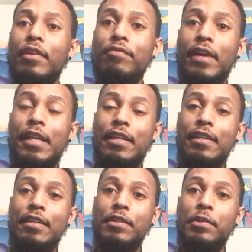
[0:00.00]
fighting
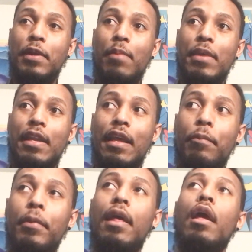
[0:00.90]
it, you know what I mean?
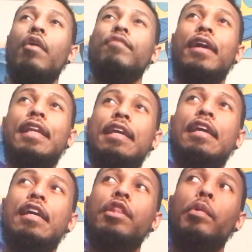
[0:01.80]
And fighting
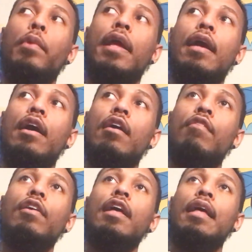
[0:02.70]
it in the way
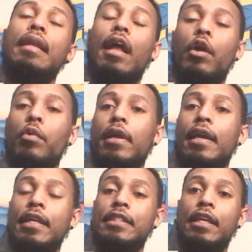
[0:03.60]
of not going
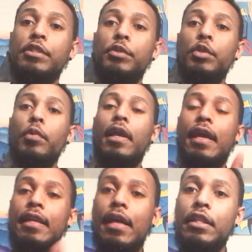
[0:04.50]
against it, because you do want to
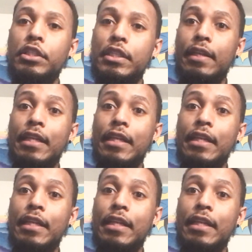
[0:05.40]
acknowledge it.